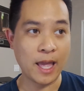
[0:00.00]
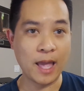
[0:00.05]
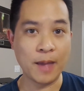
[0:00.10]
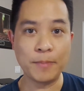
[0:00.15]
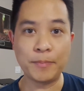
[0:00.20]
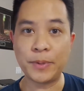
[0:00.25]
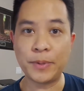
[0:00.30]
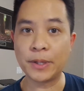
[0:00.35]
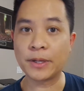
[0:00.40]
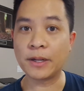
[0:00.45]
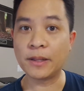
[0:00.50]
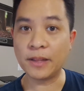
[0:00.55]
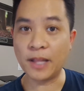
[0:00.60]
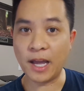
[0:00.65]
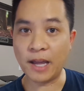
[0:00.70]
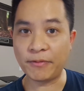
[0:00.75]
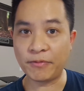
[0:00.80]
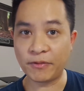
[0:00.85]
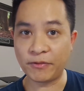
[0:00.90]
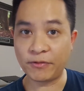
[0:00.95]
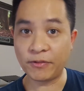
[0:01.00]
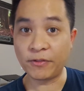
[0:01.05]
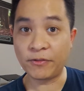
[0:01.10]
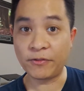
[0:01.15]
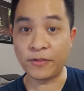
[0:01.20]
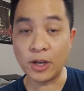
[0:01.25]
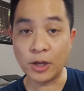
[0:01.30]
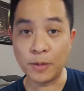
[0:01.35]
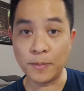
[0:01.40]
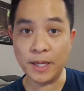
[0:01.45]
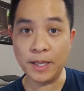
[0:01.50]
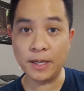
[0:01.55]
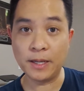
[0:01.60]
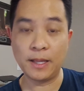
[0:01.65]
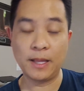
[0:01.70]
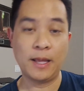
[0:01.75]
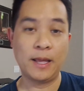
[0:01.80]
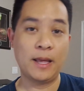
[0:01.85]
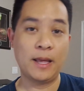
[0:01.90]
and build a life of fulfillment